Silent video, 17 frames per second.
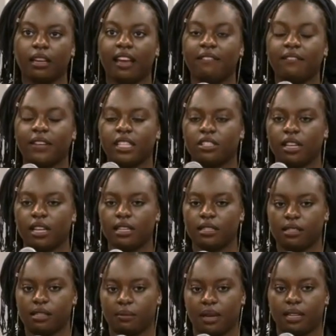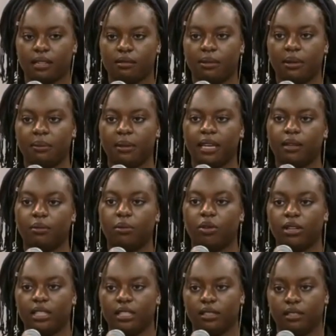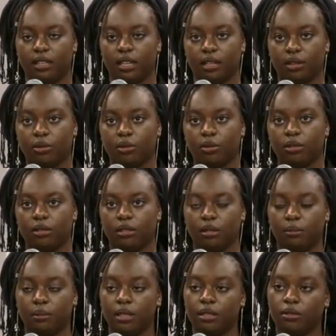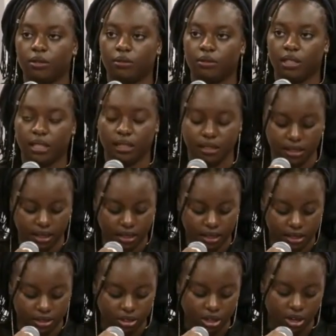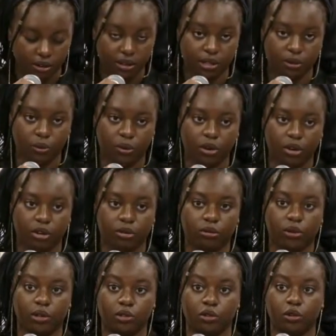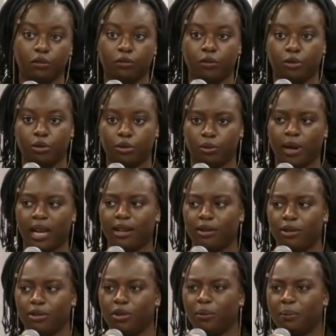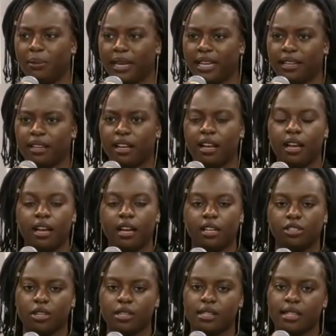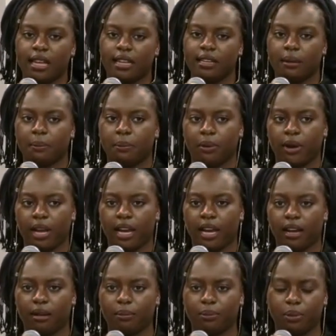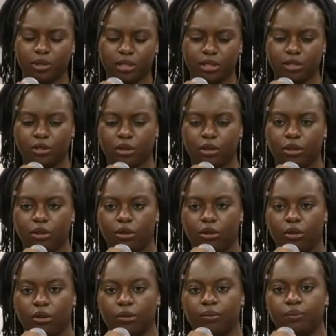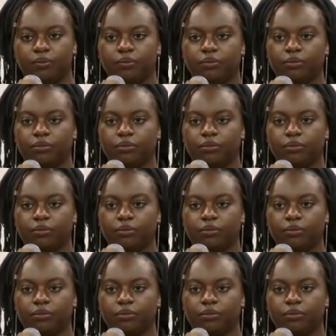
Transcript: evangelism has been made more easier through the means of the internet, sharing the word on your phone while on your bed, just send a prayer, post it on your